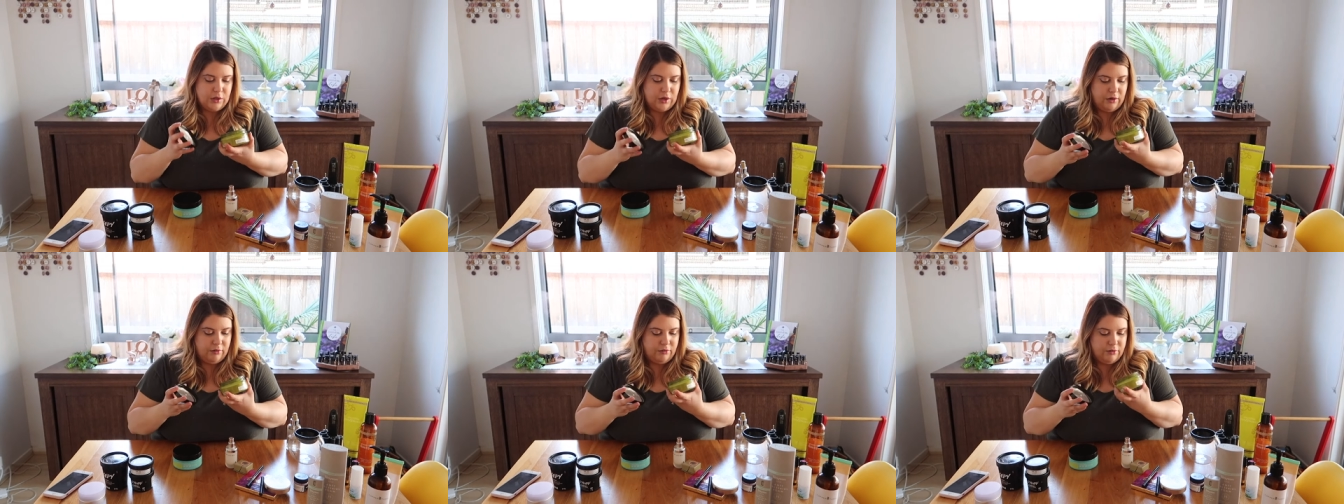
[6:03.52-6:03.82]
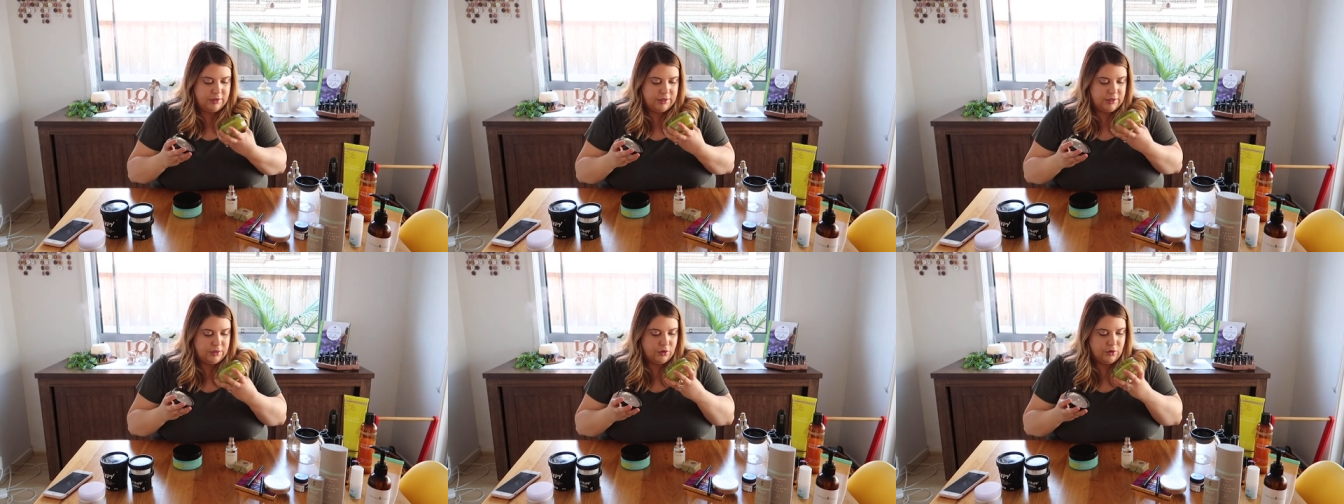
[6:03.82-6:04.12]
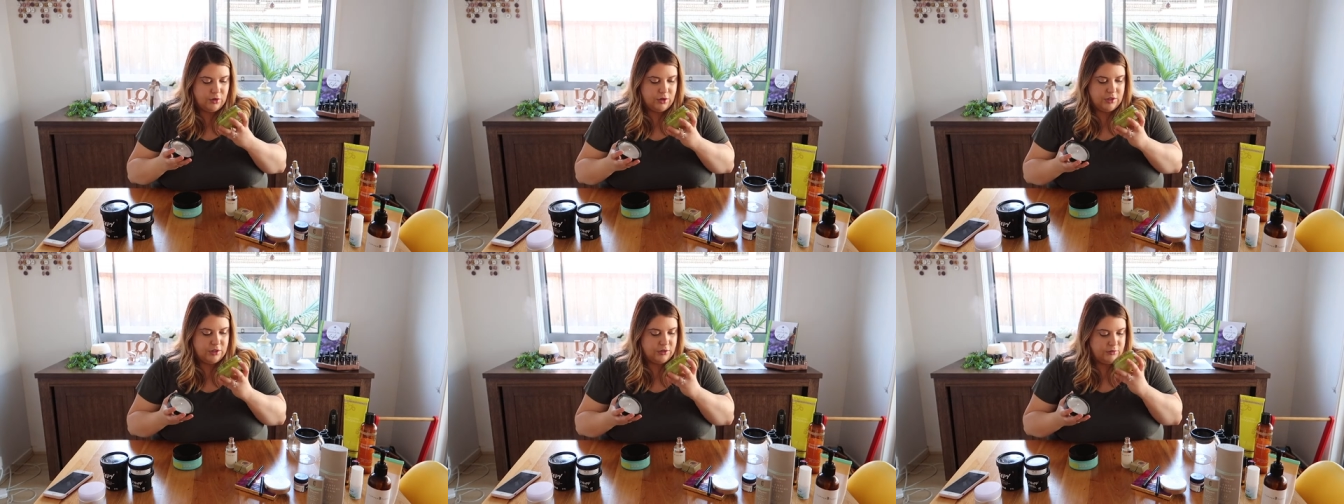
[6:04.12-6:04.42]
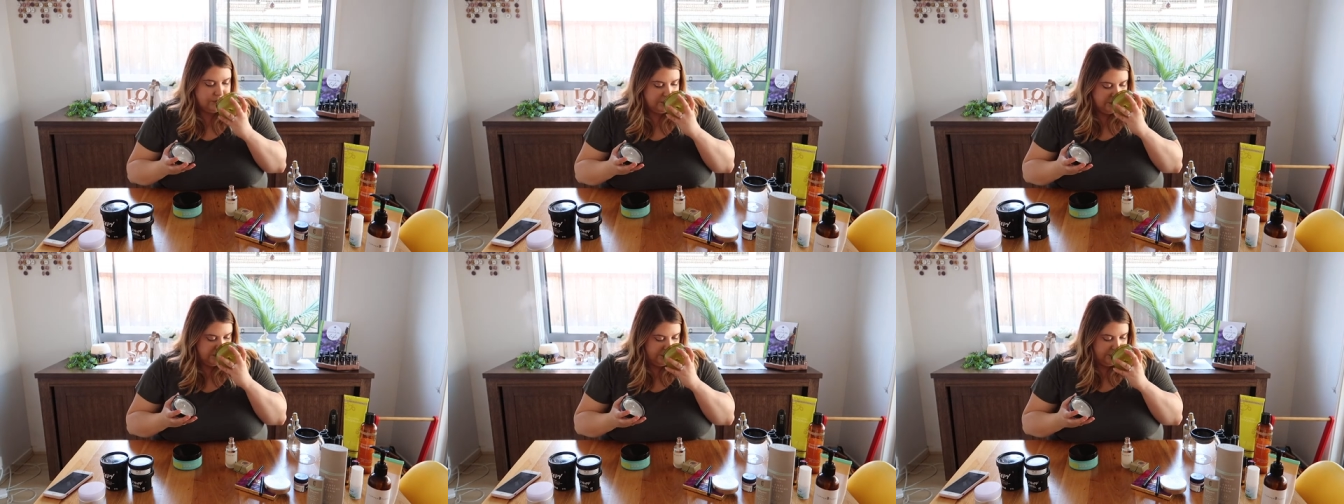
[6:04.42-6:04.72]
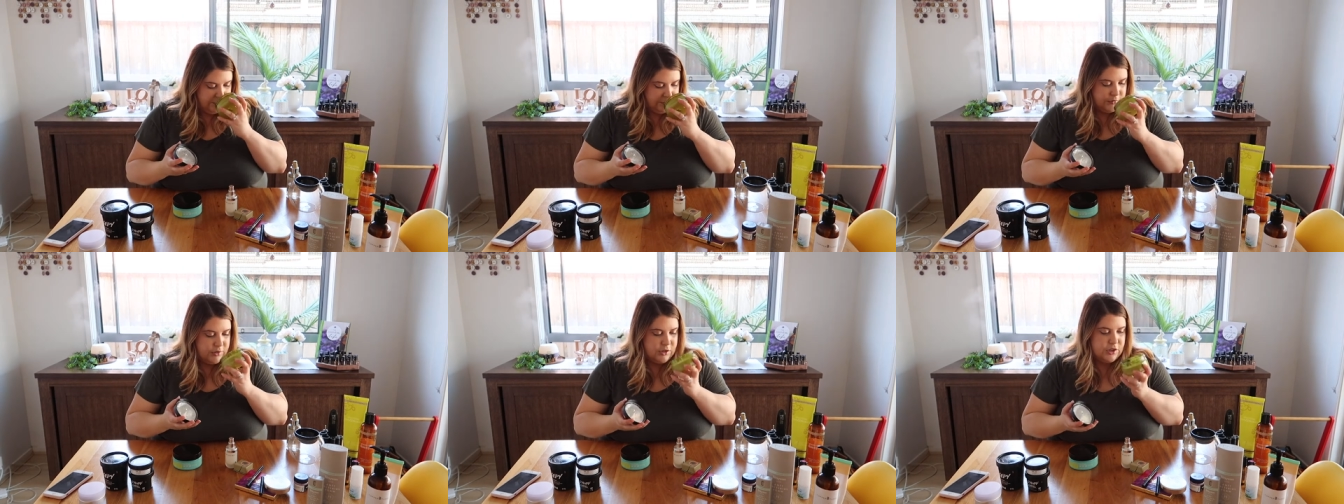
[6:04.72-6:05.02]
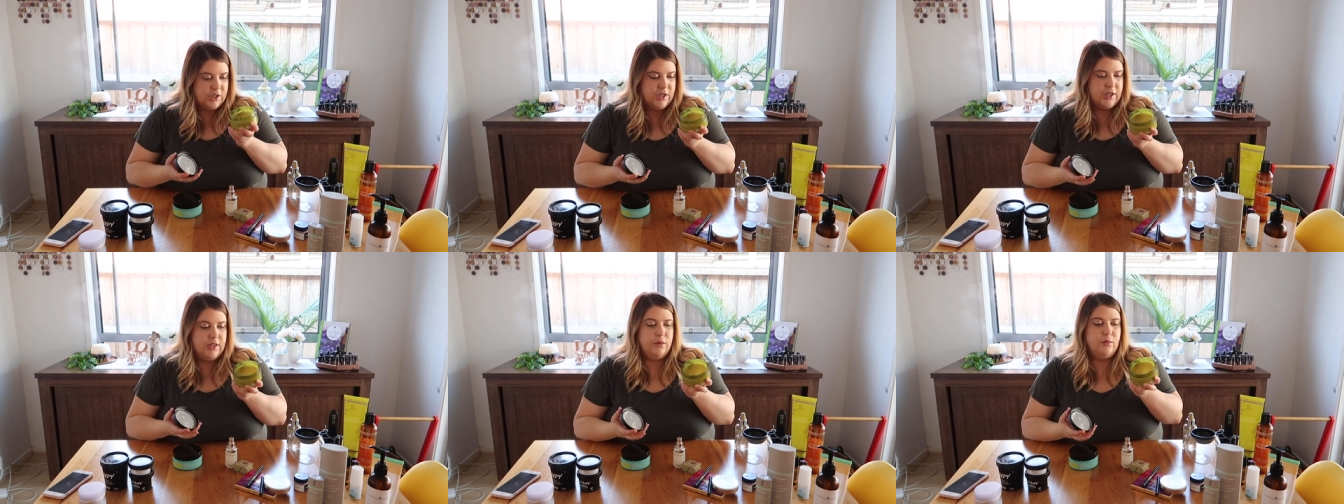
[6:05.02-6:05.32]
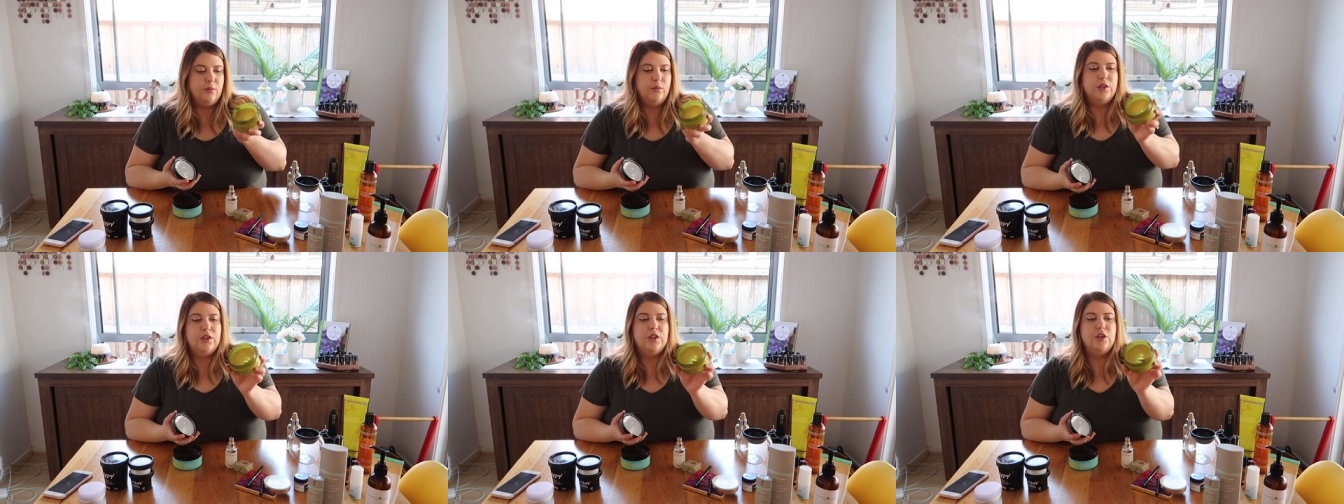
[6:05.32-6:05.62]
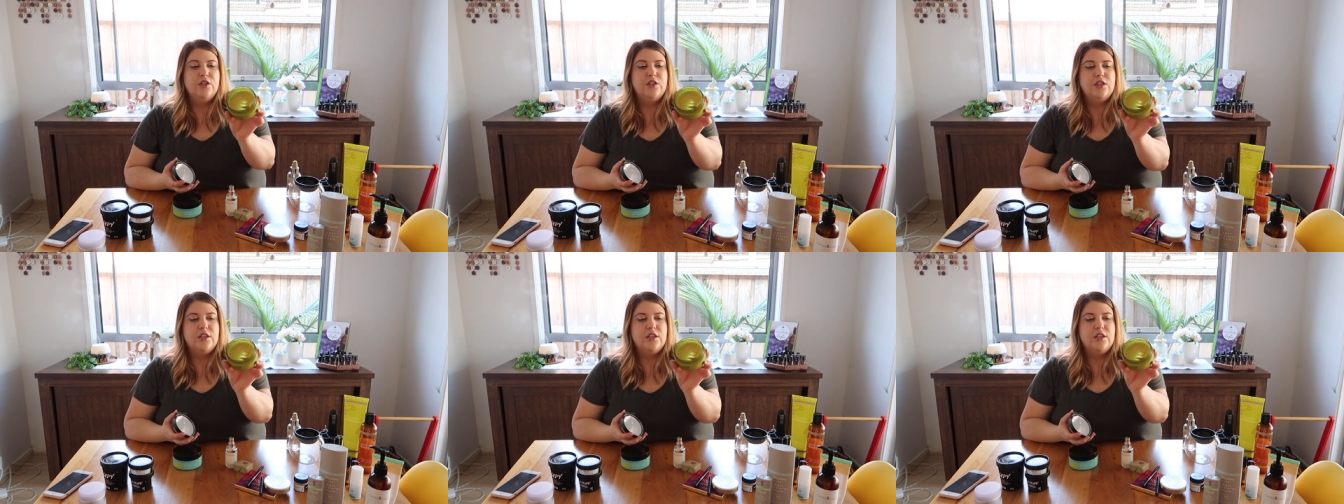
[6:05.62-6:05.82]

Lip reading: So I really thought I'd share them with you.